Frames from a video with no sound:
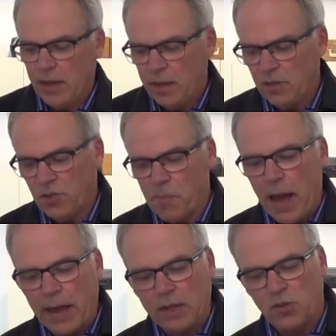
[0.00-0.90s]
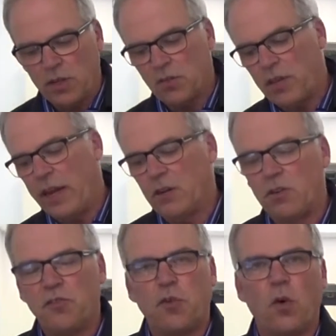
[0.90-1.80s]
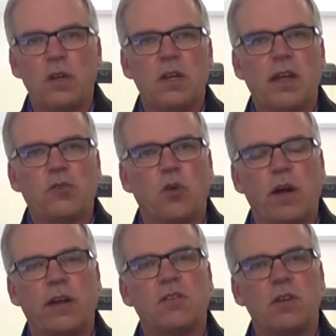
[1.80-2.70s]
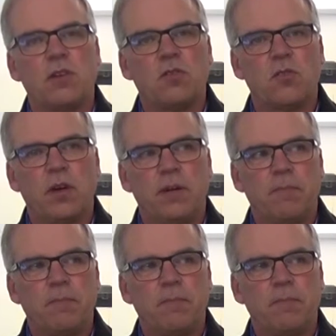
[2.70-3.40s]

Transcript: is the packaging standard for the electronics industry.